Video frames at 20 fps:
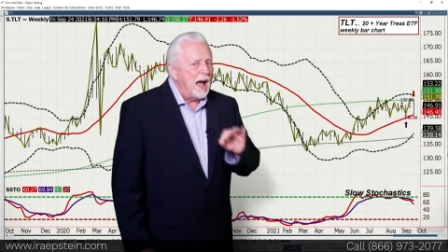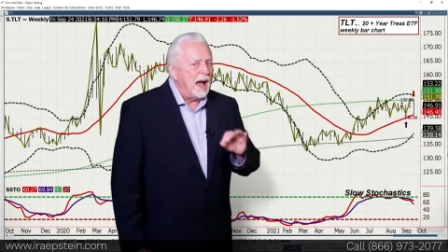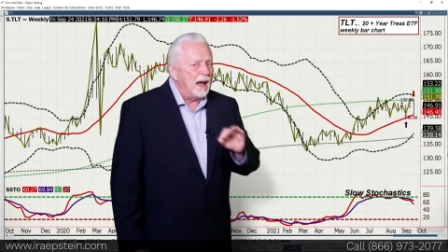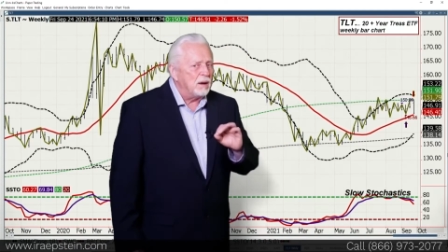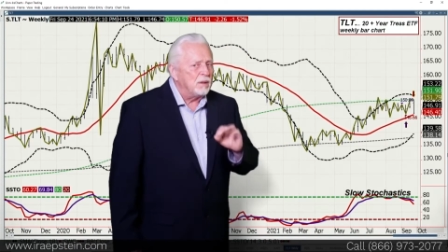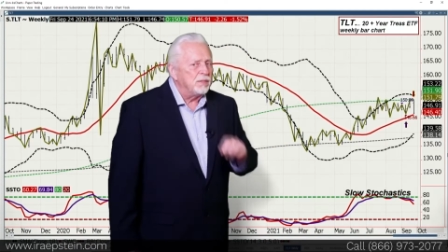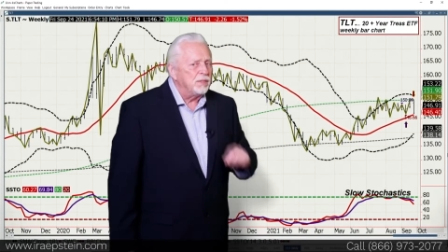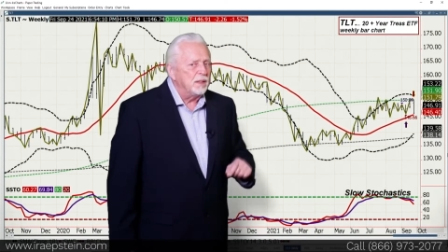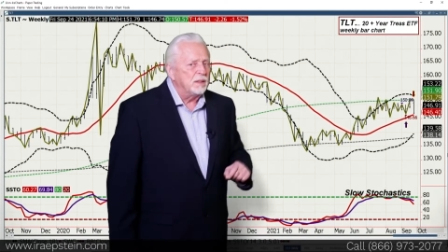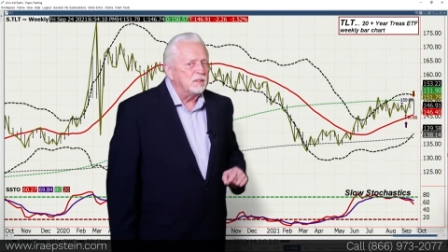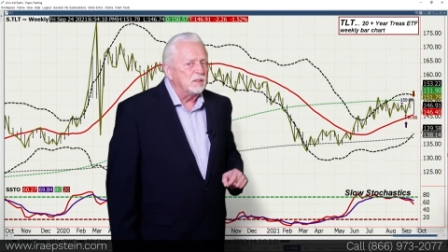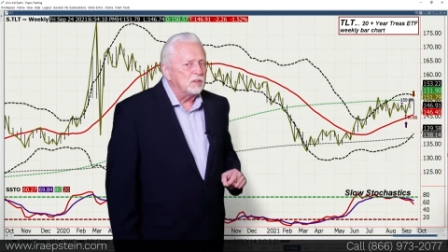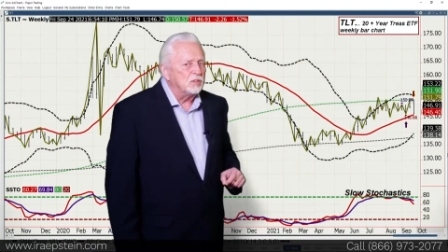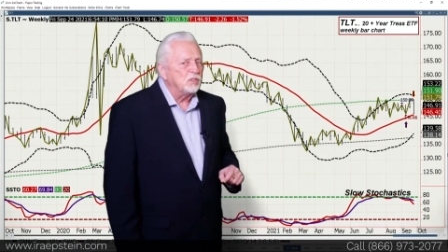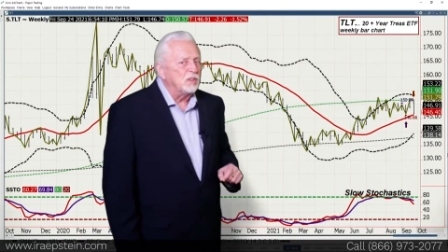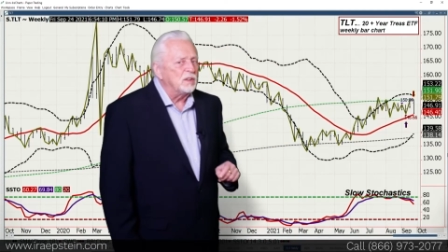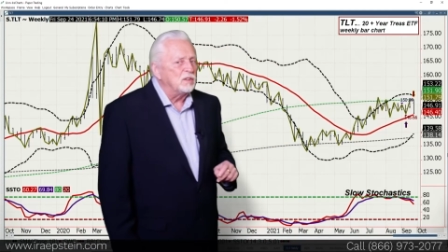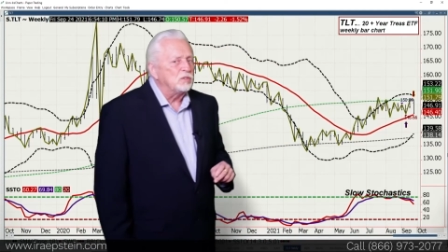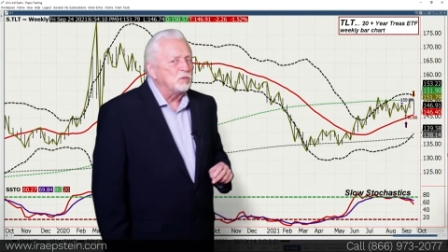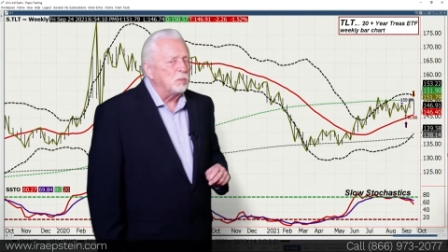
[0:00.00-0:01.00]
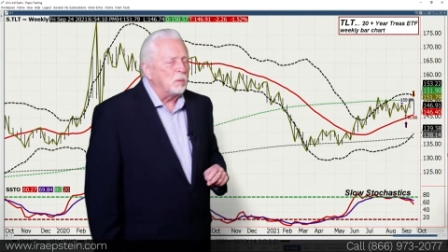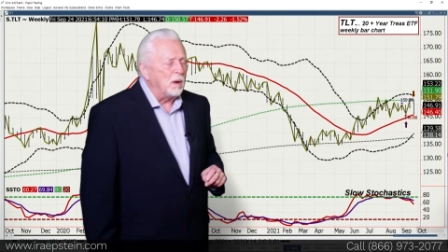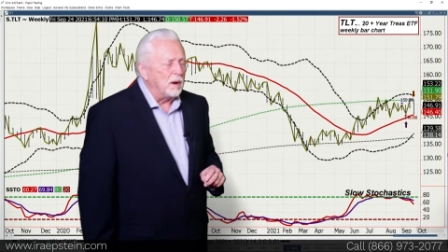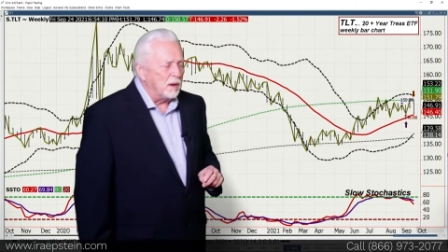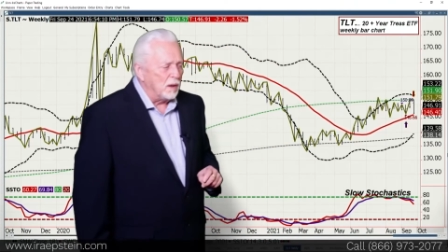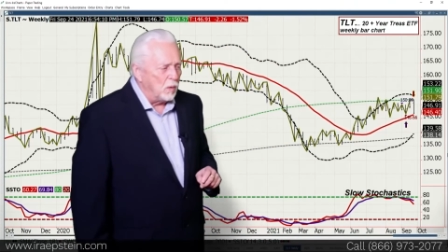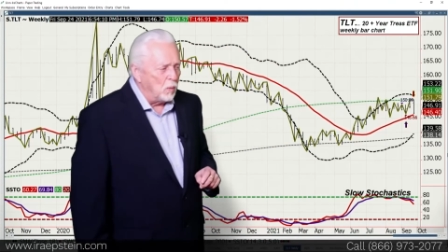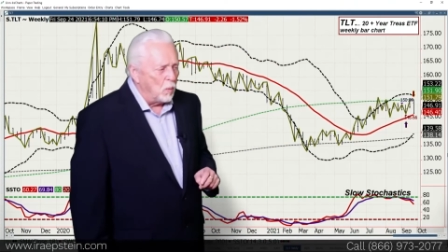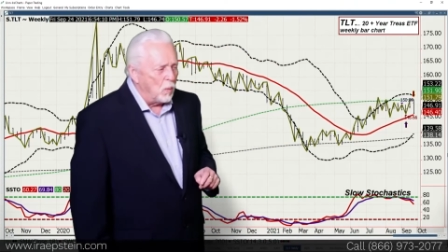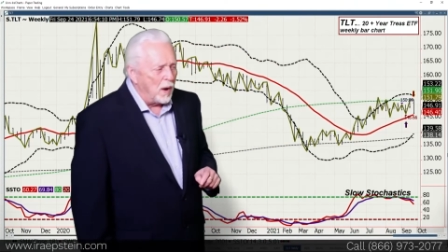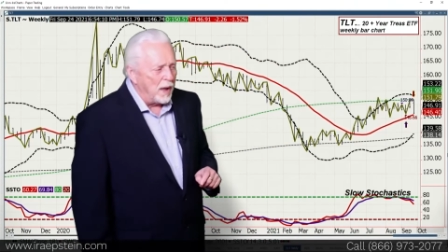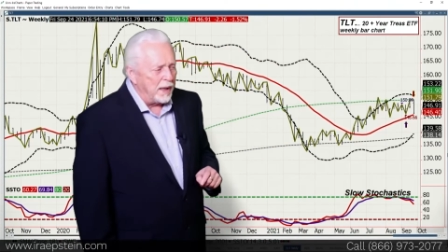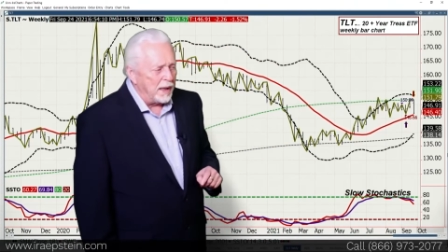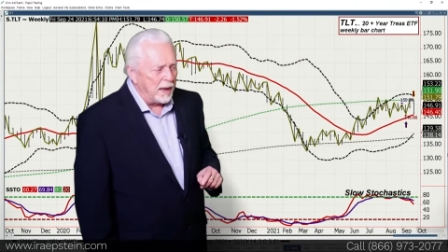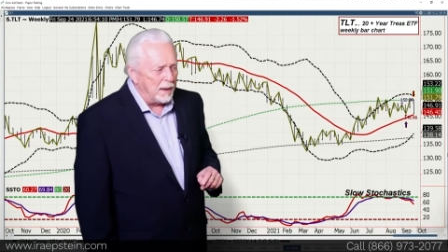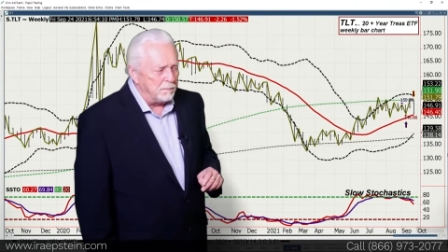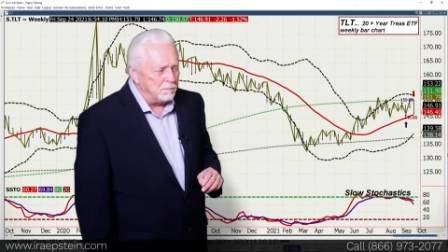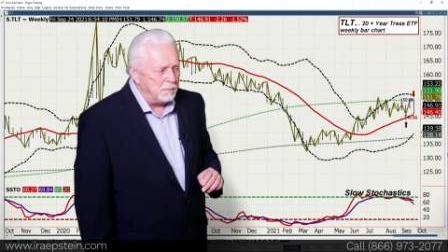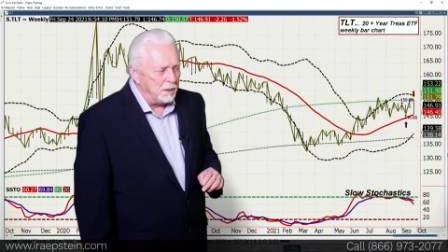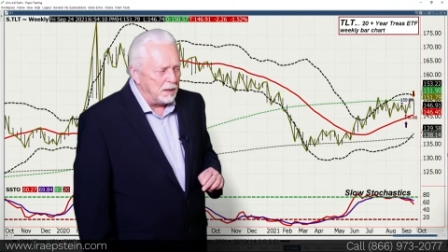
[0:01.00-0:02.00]
I don't think this thing's running away
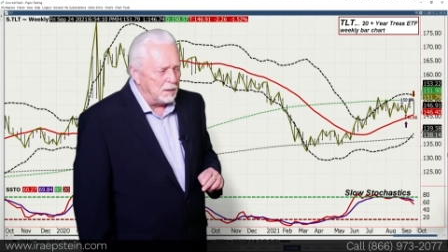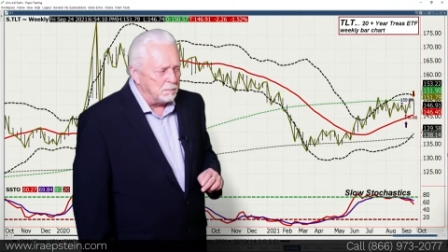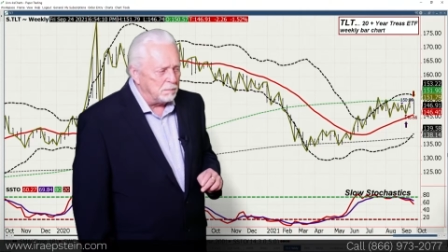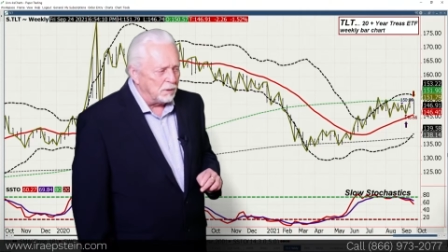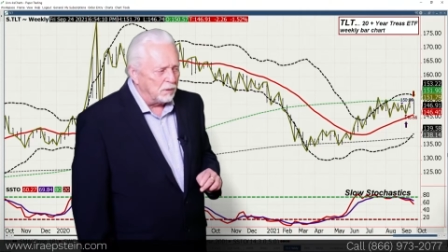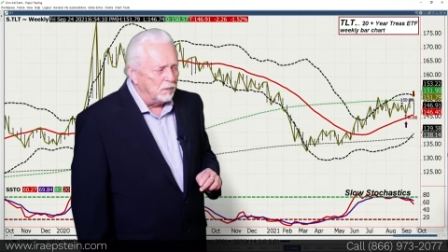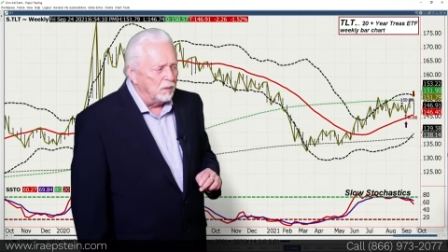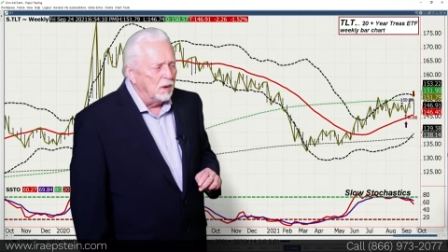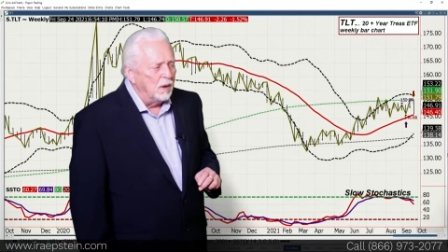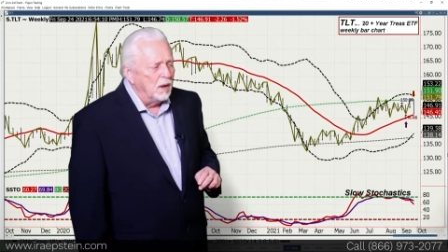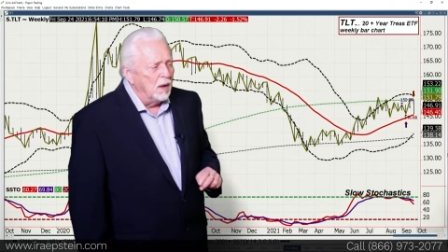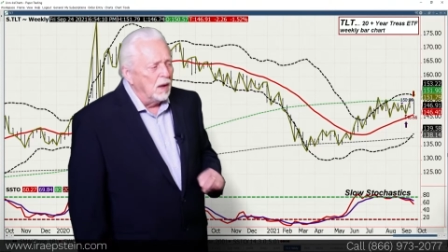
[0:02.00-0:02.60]
on people.